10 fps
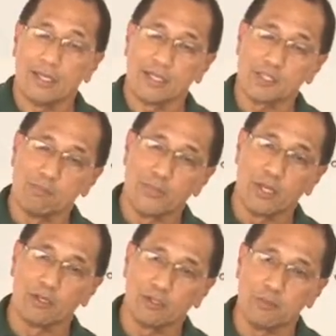It's
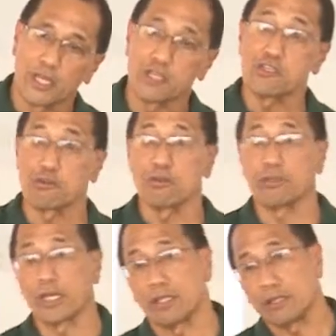merely to make sure
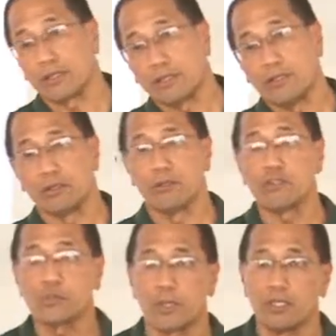that you know
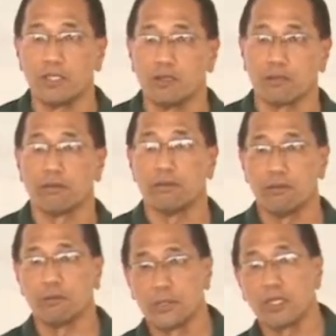you're spending your
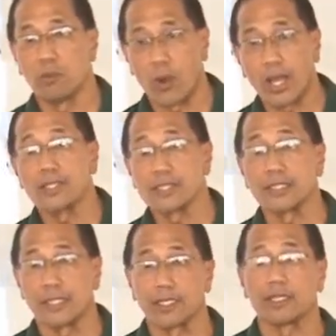your money
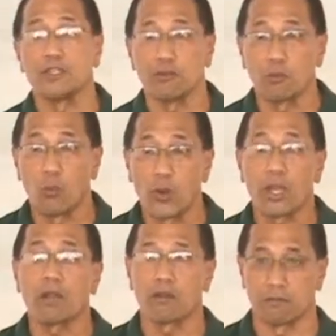wisely and that you're
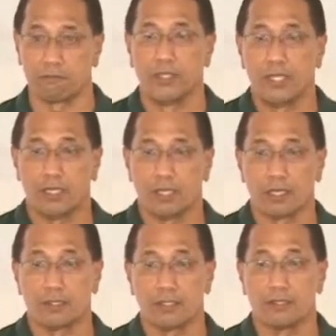aware of a lot of